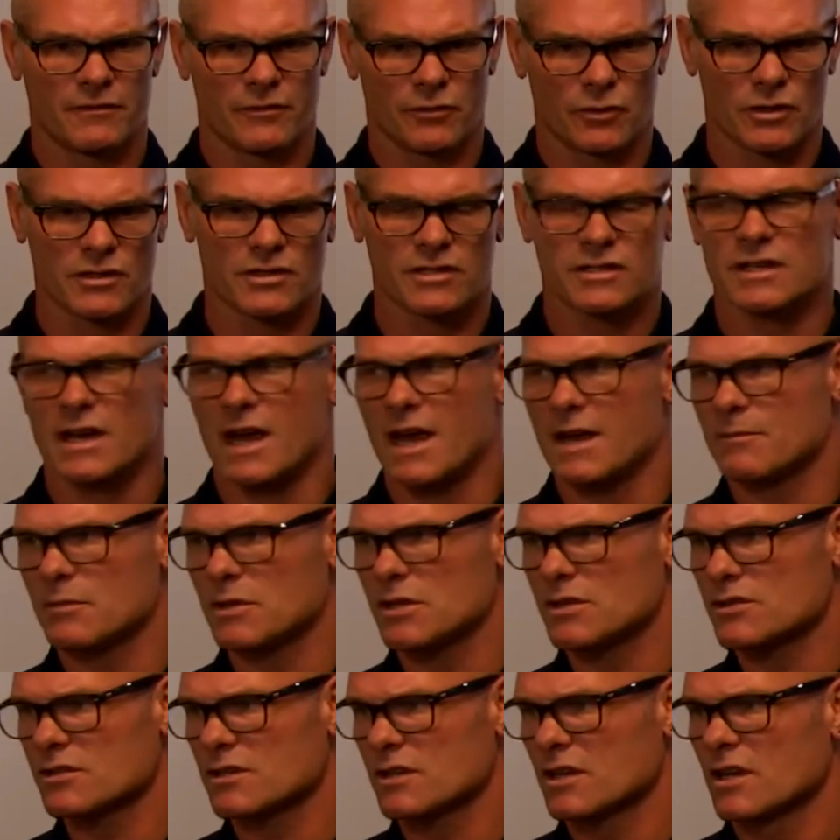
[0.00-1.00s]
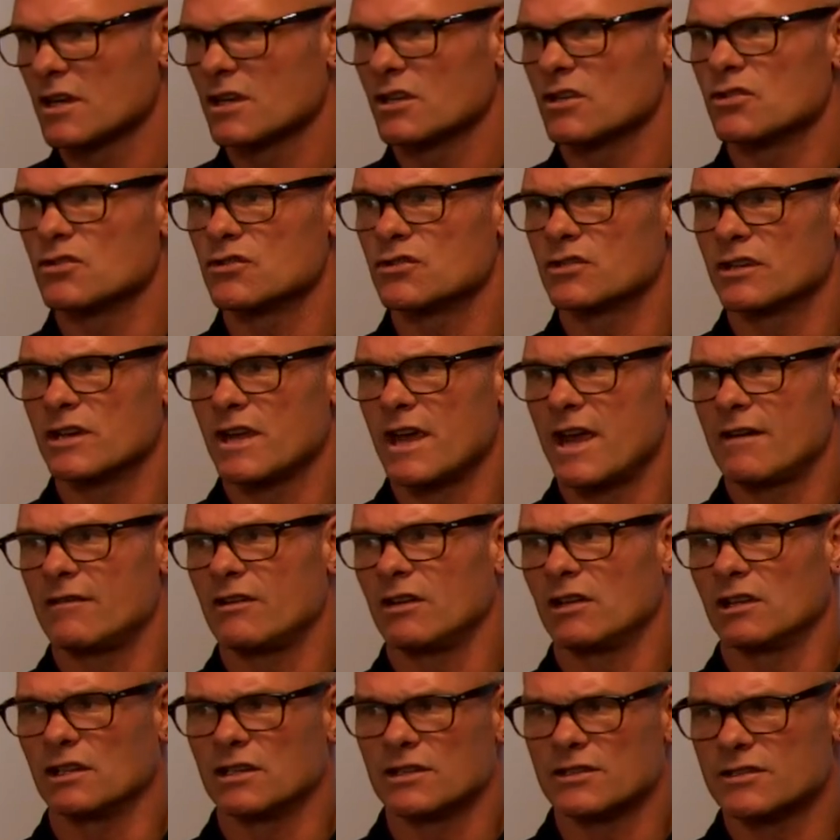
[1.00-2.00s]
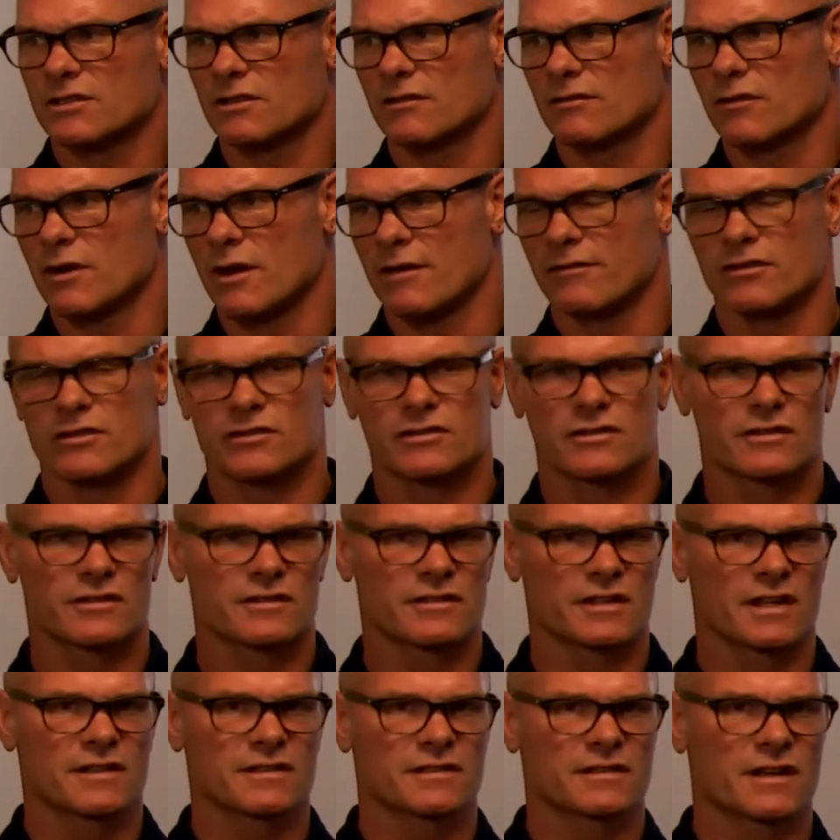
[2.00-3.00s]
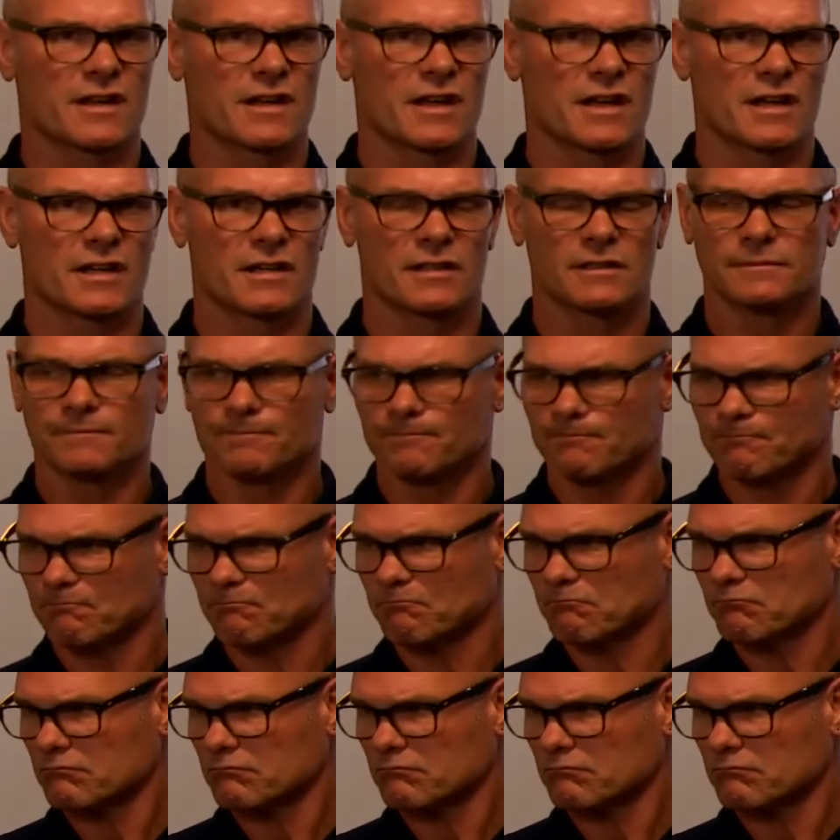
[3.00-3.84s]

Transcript: for assignments, you should have a list of references, that's the header.